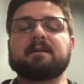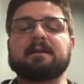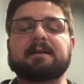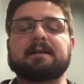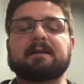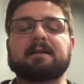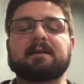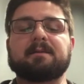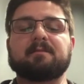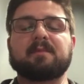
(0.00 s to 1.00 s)

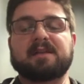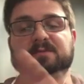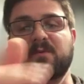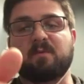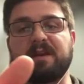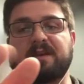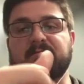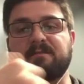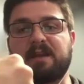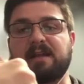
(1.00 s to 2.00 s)
That's where
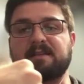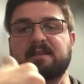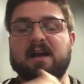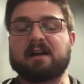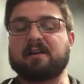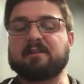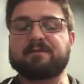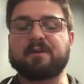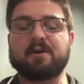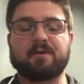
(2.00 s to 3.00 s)
we got to talk on the
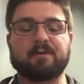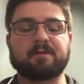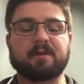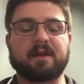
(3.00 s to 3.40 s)
phone,